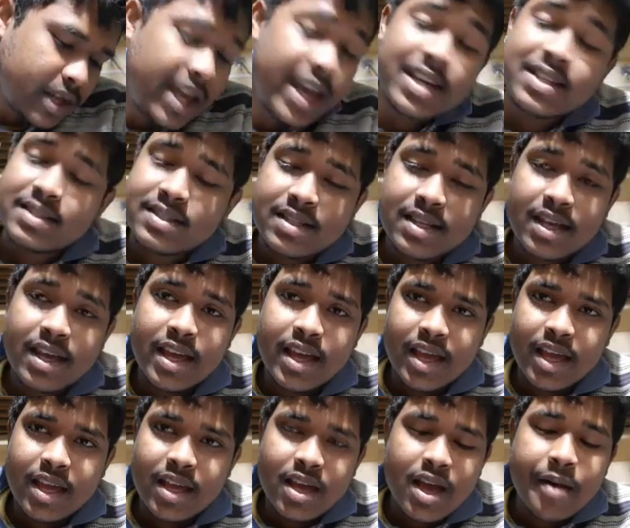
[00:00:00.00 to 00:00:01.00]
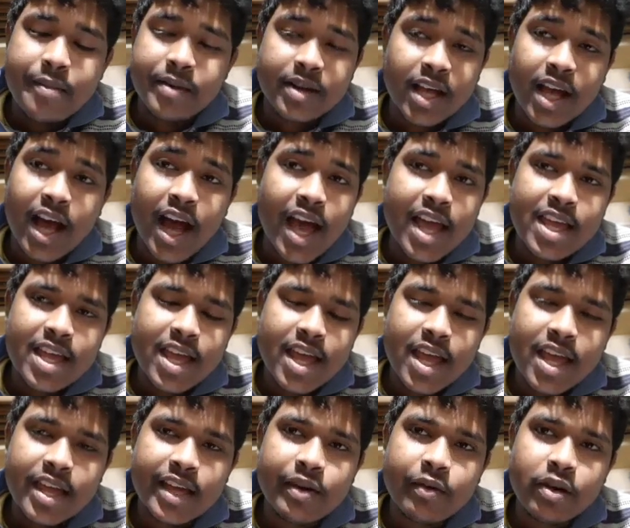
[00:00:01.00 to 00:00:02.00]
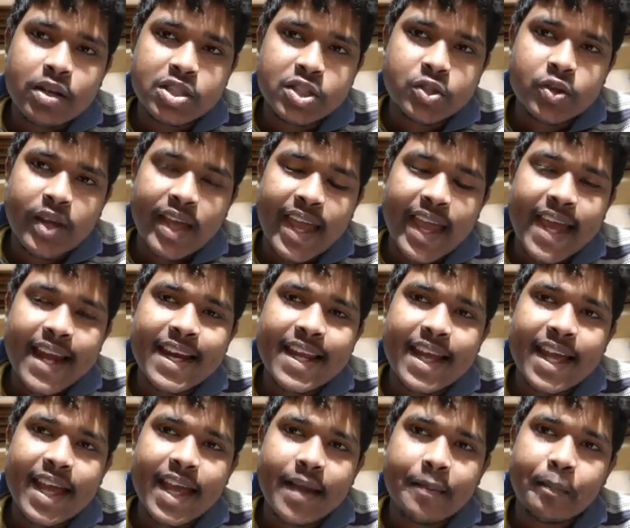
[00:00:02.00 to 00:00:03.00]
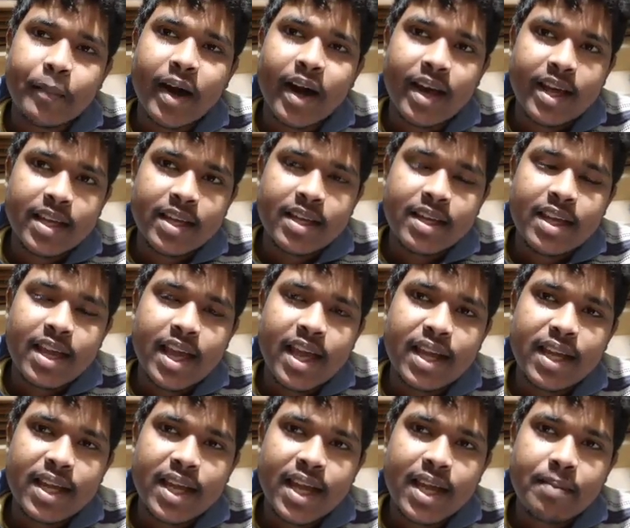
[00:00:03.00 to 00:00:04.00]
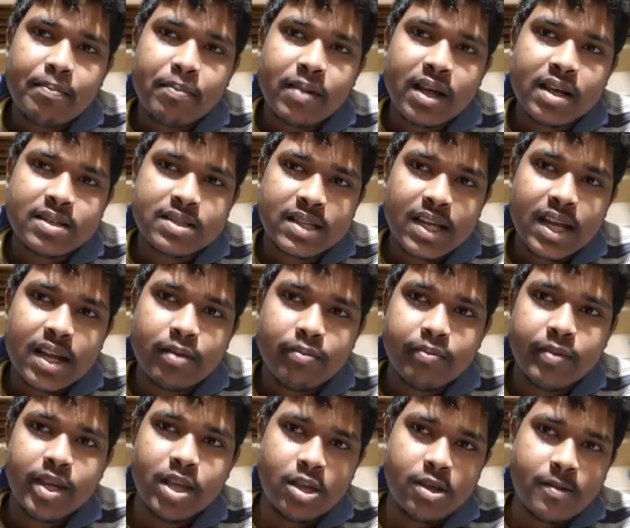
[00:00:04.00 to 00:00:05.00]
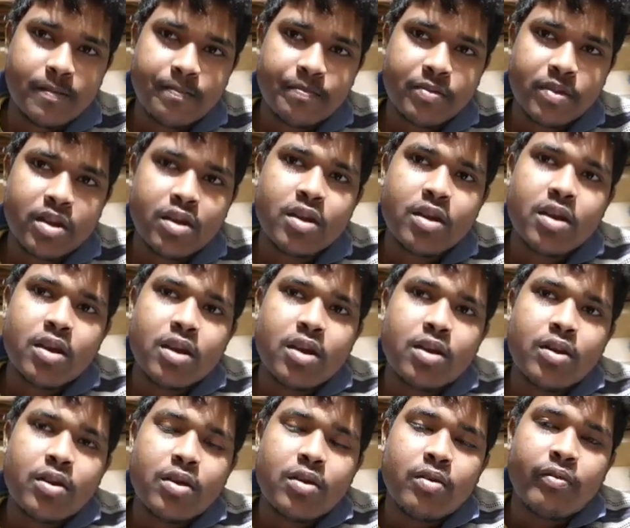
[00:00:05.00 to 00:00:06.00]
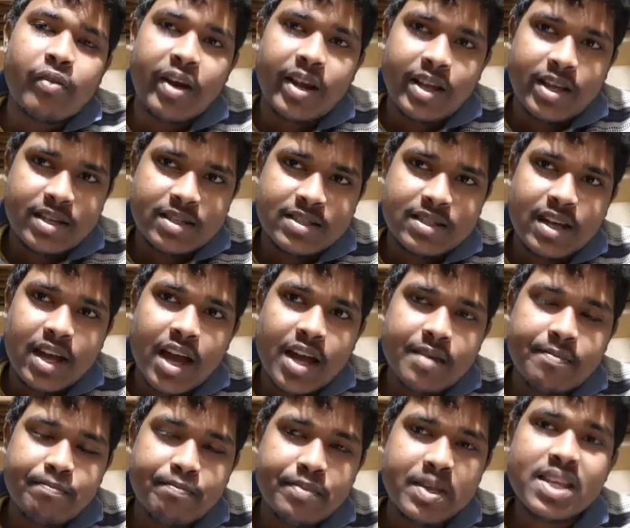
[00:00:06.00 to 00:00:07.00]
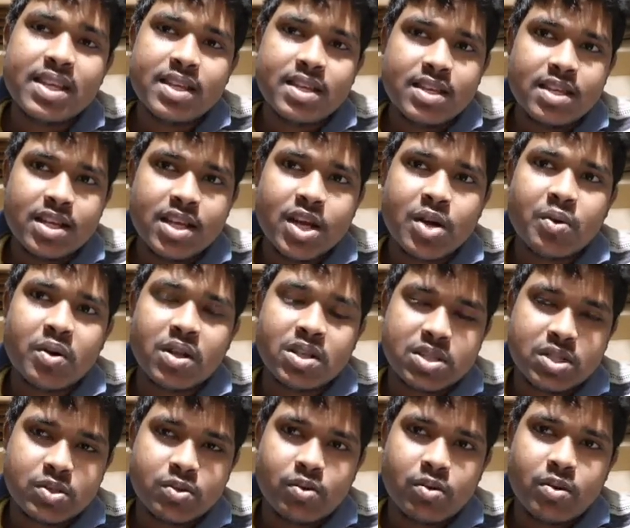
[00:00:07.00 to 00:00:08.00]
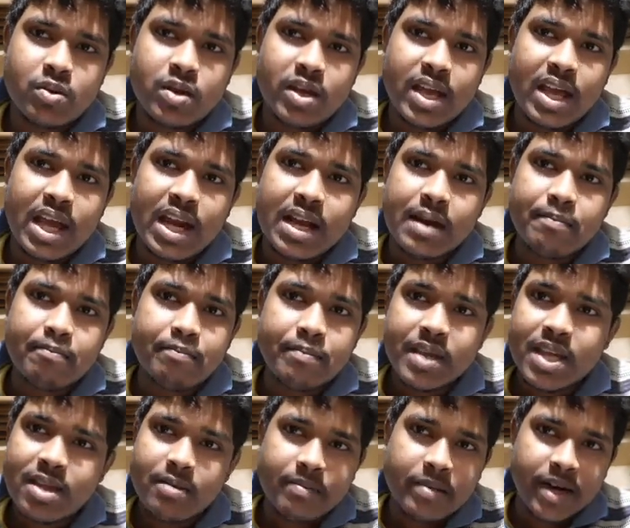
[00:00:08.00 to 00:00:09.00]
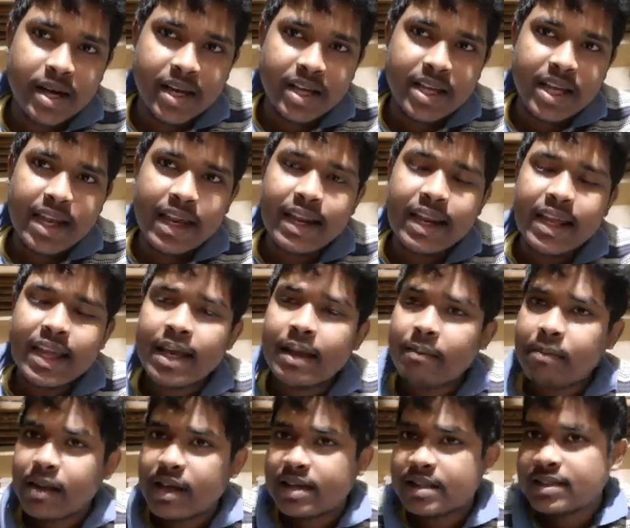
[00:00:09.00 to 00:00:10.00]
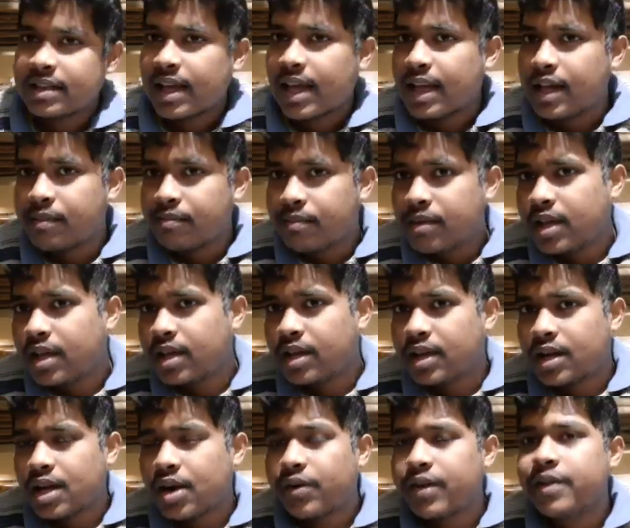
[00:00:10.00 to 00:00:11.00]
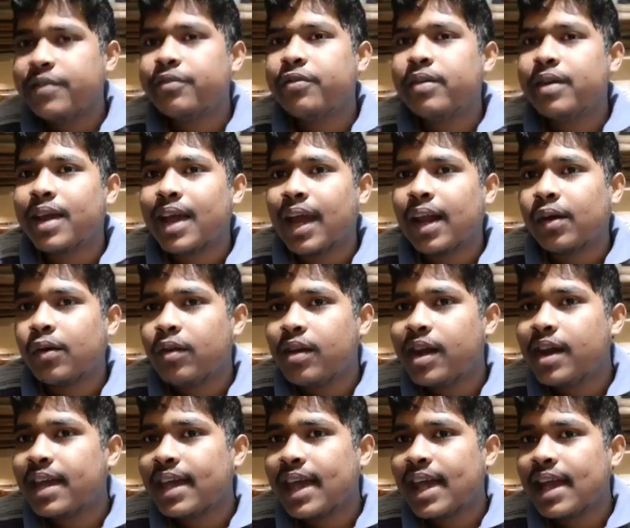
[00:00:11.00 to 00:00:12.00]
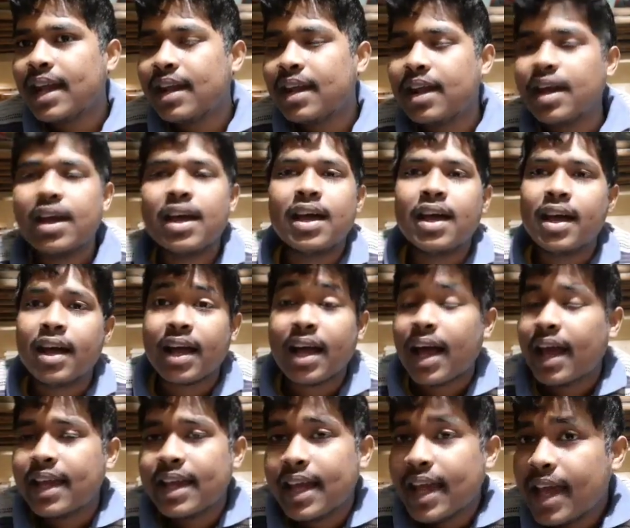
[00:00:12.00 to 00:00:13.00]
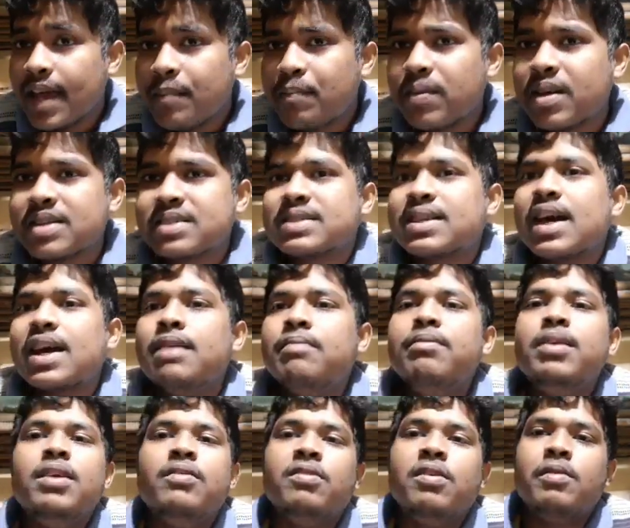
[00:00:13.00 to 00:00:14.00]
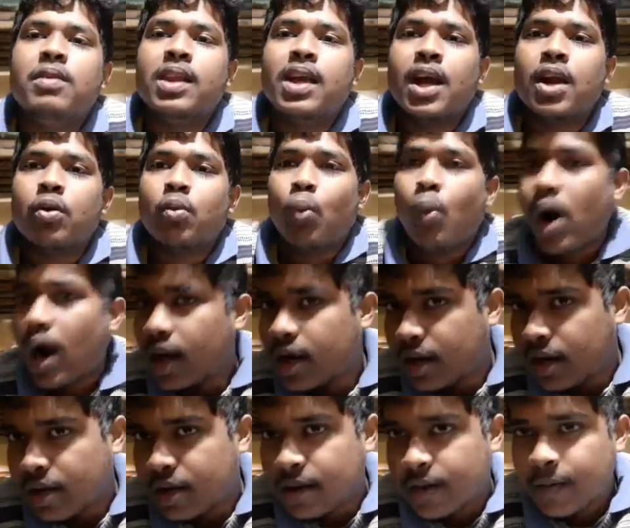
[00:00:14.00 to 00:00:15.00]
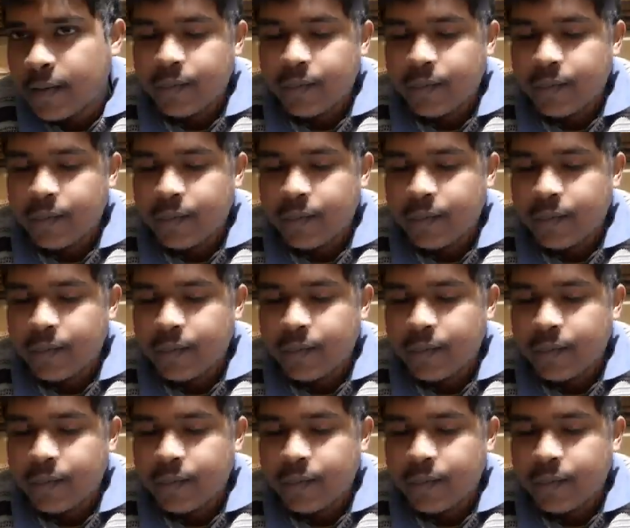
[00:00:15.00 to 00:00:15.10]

XA, chi A equals to NA by NA plus NB, whereas chi B equals to NB by NA plus NB. Now if we calculate chi A plus chi B, we will get 1.